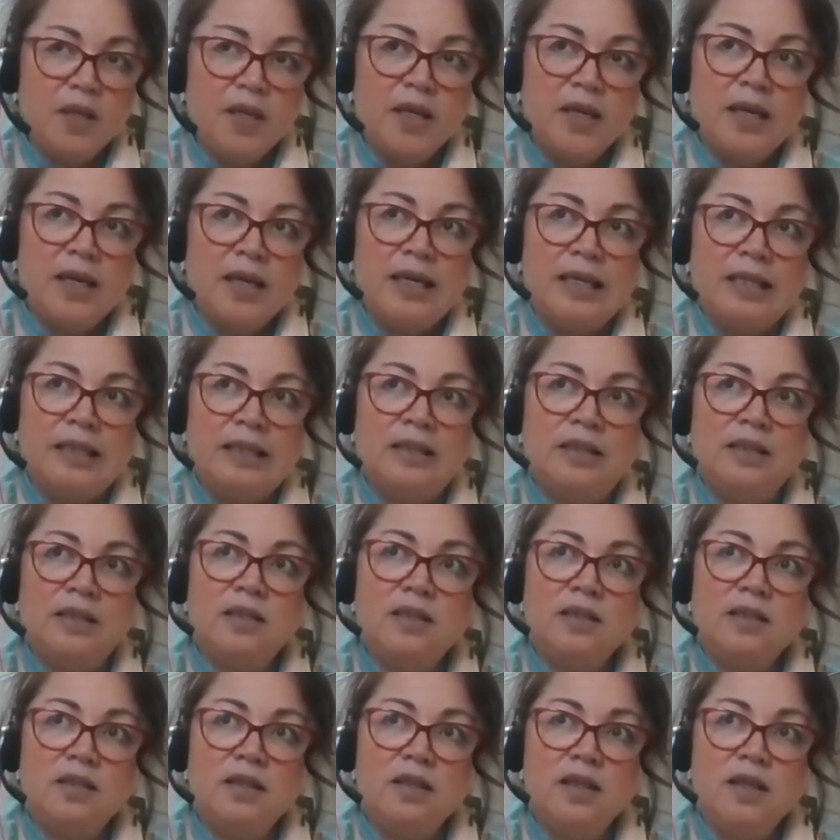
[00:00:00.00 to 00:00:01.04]
And
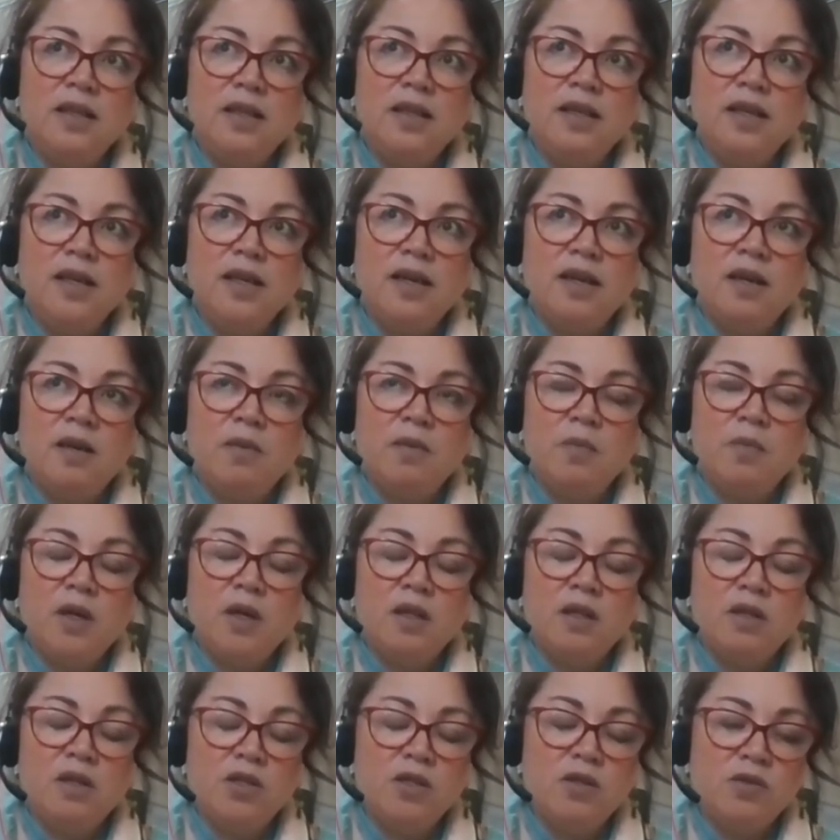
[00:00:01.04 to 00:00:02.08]
the
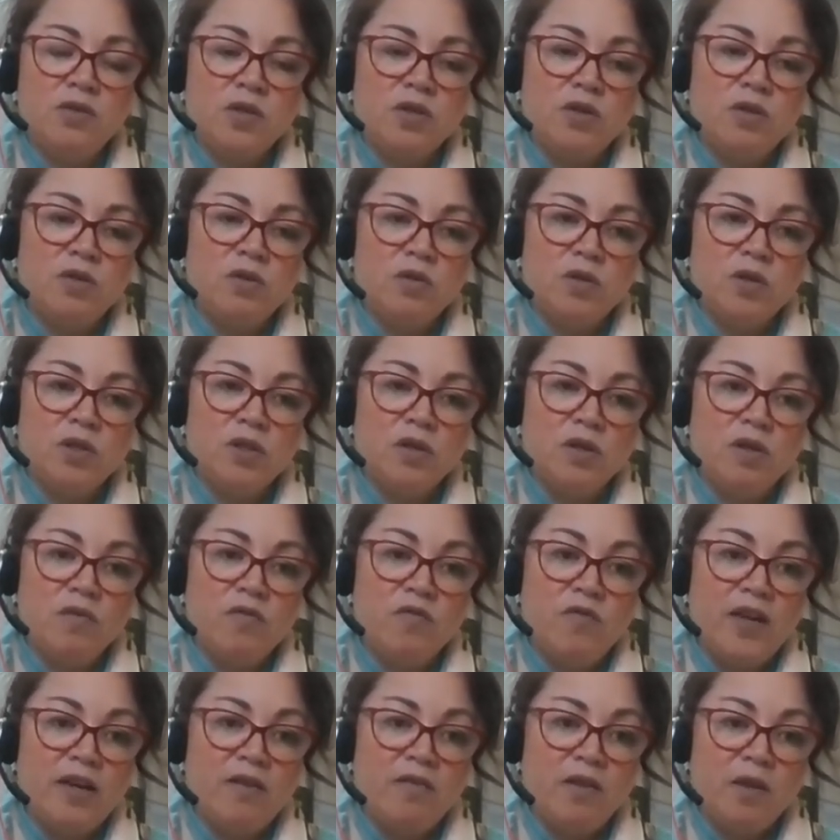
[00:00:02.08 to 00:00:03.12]
other two schools
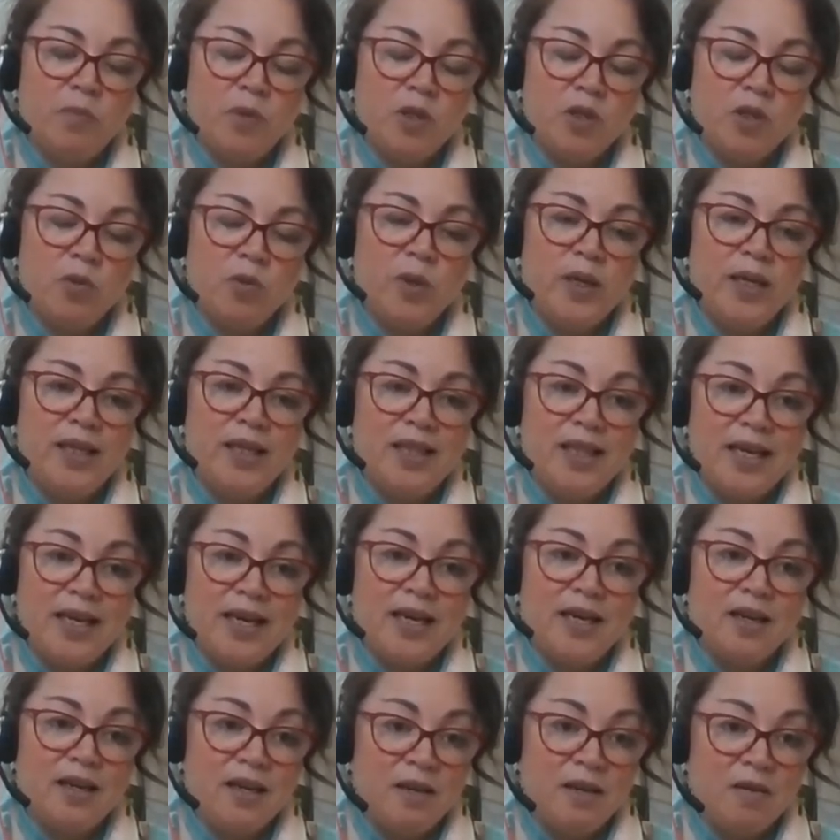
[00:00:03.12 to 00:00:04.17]
vary between
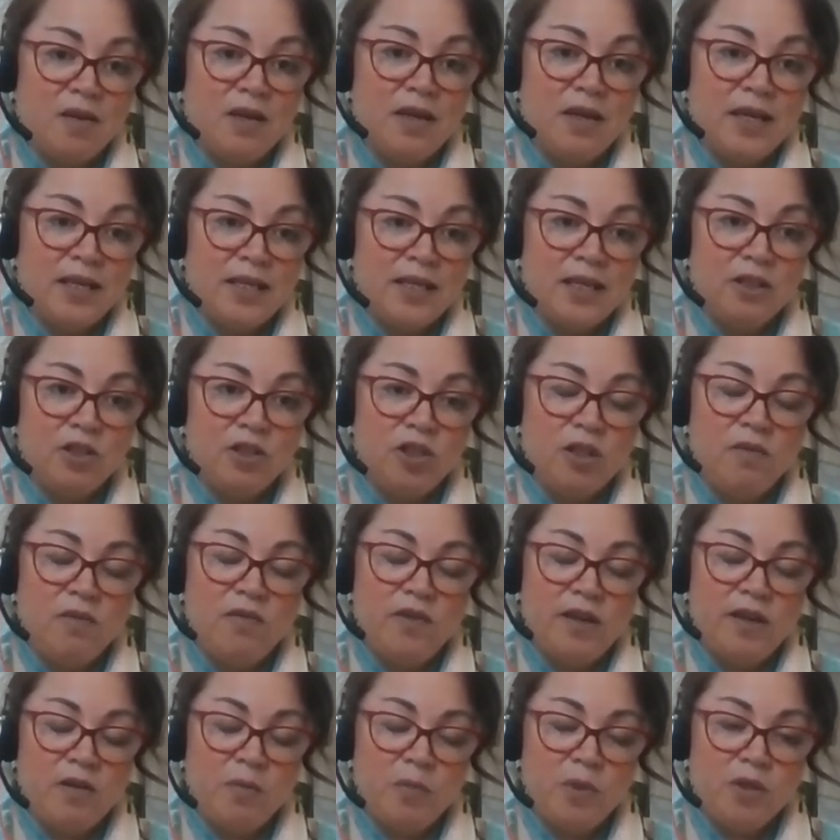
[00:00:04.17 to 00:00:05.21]
that and actually
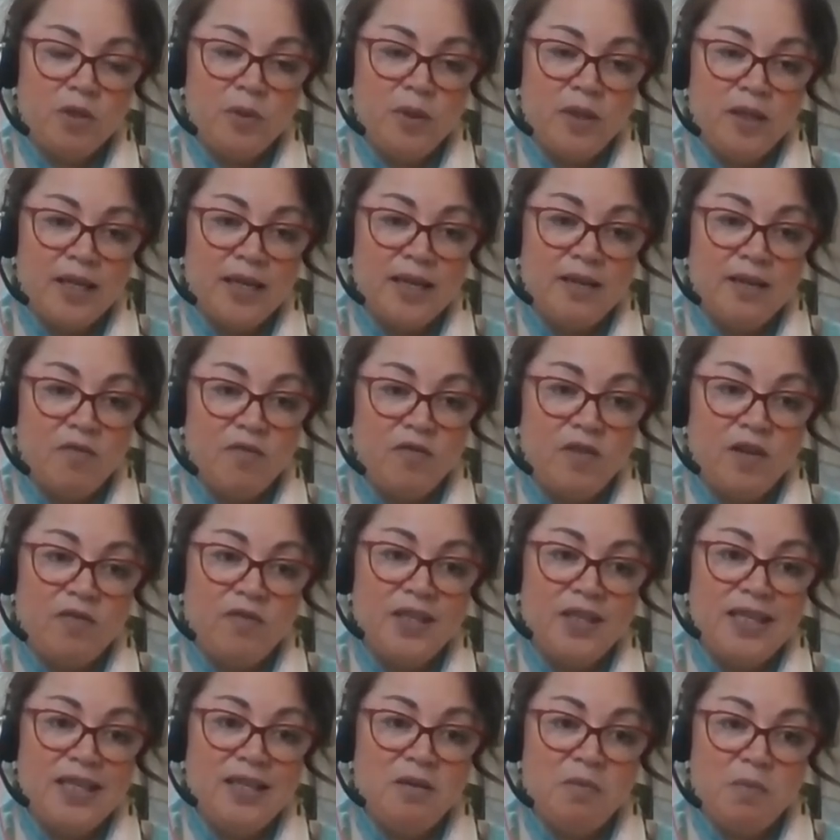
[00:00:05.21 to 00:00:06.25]
vary between that and
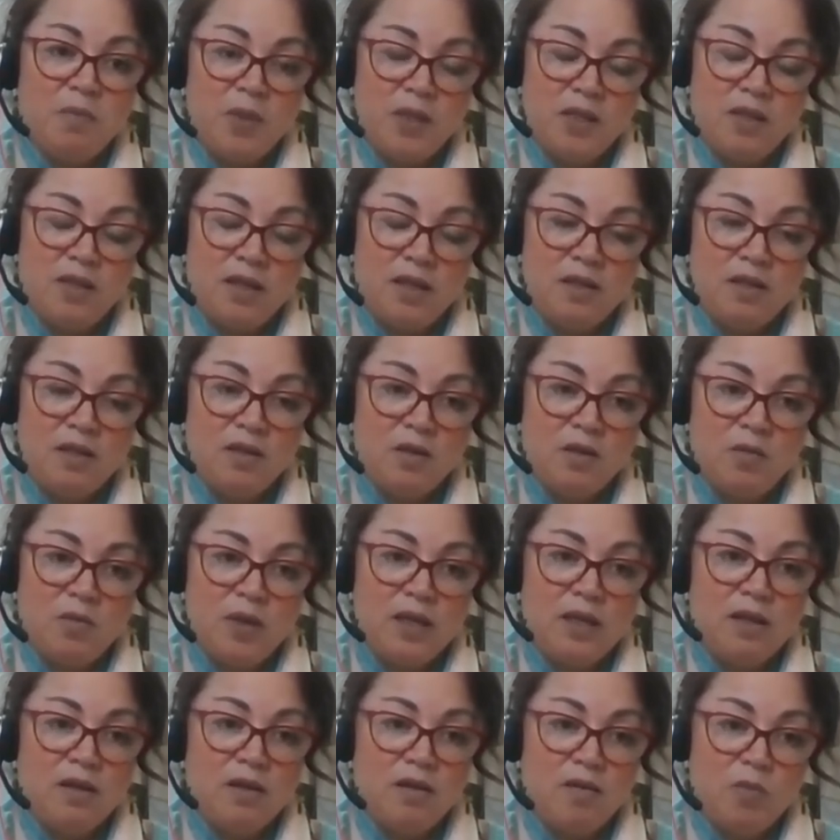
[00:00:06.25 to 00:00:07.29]
15%,
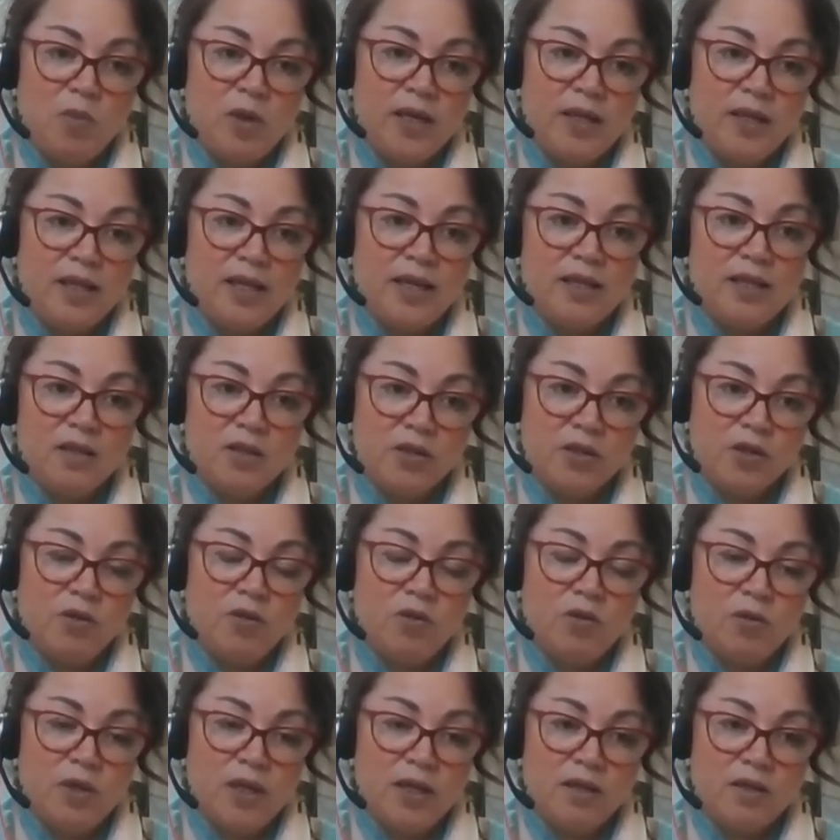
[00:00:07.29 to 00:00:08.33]
where that
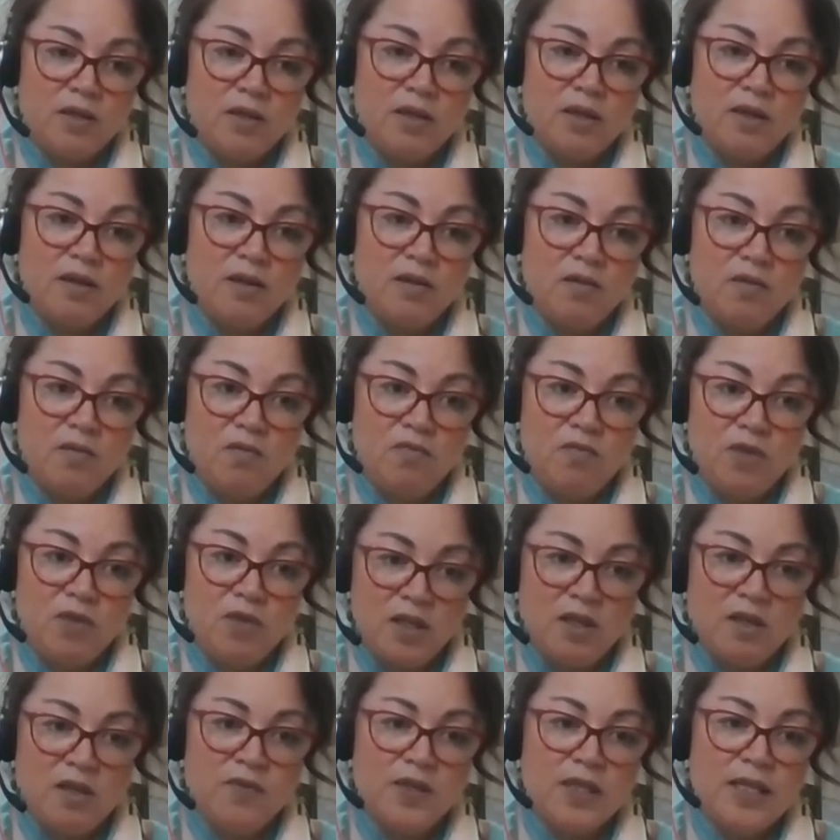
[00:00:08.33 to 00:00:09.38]
school has
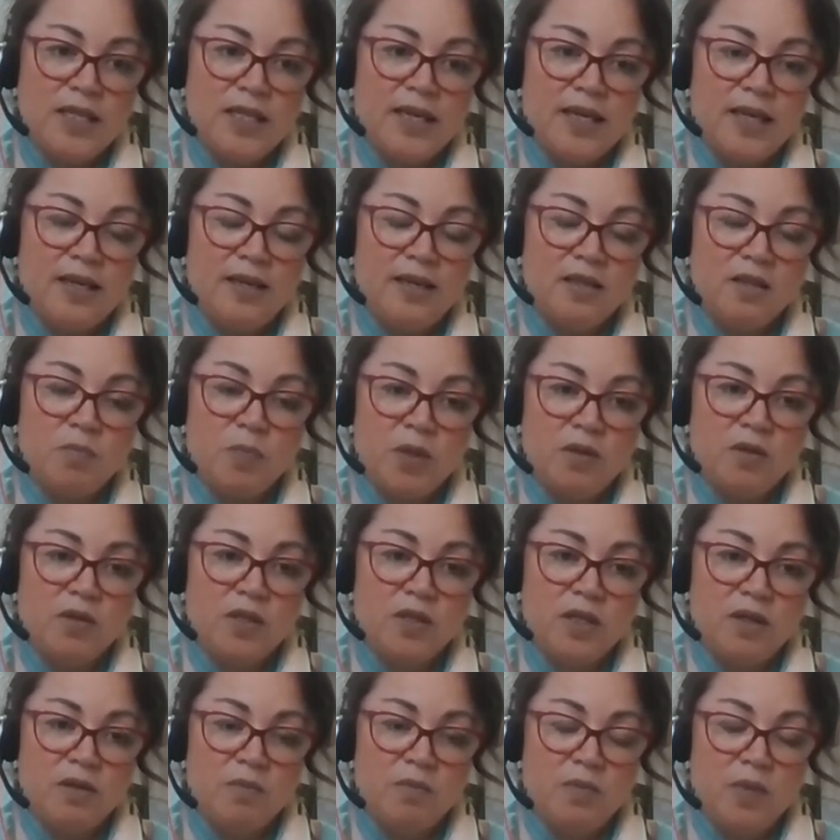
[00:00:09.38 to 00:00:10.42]
reserves there. It's built
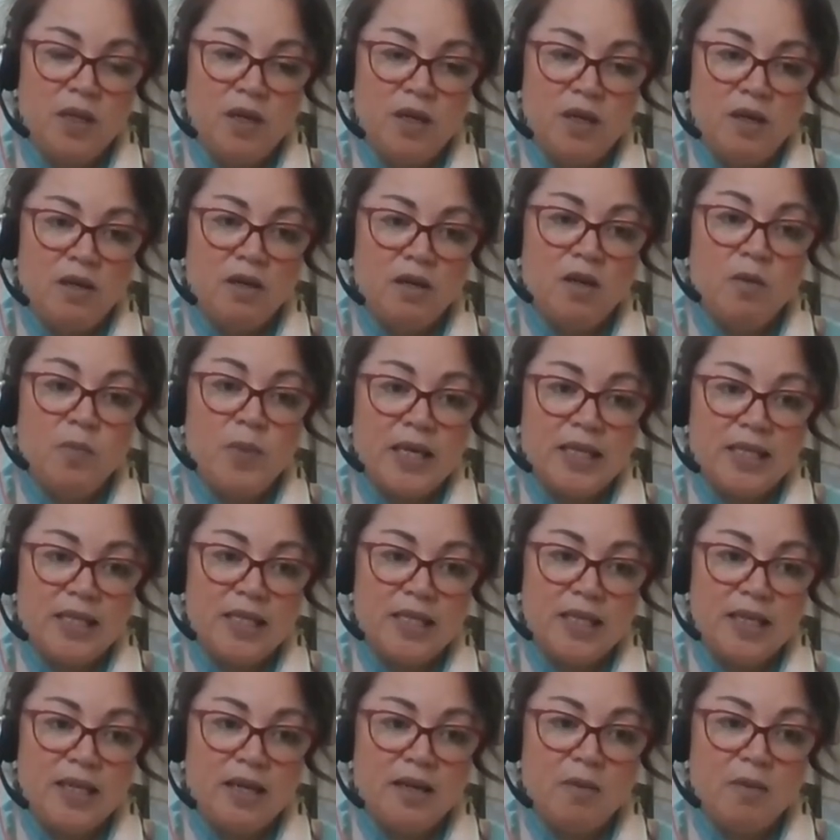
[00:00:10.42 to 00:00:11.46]
some
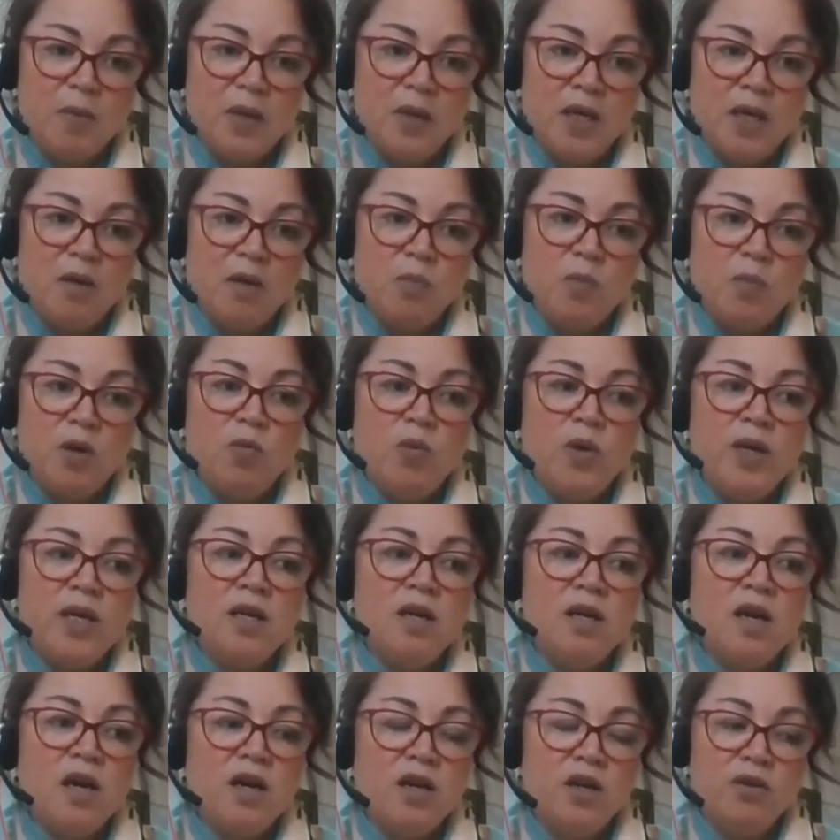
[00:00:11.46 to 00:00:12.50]
capacity up, but we
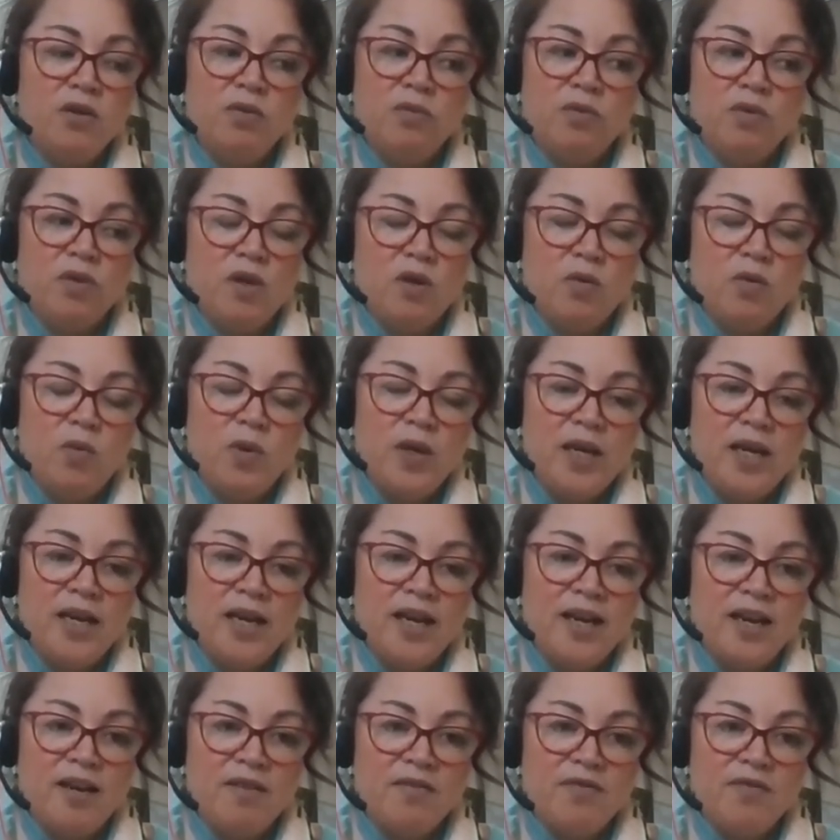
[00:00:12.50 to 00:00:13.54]
know that we
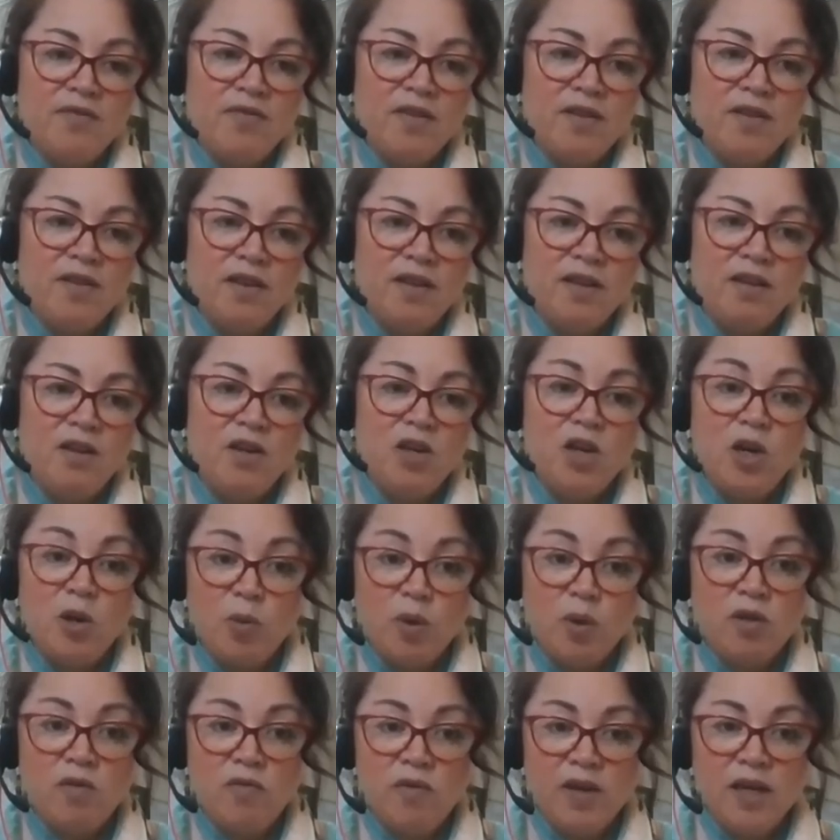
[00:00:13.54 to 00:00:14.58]
have no
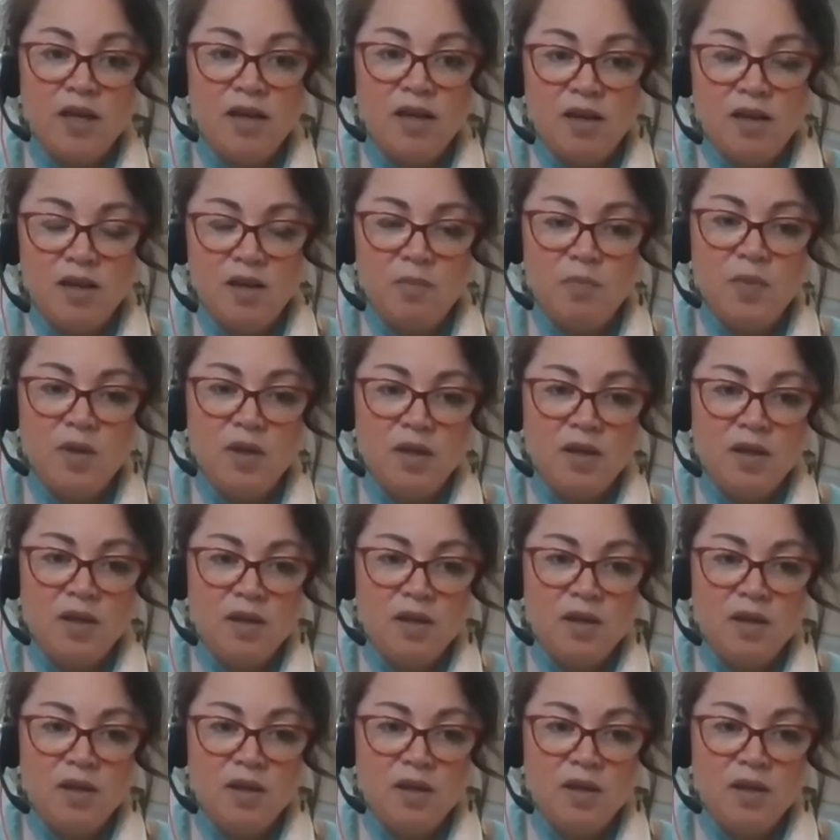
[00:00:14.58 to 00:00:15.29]
other income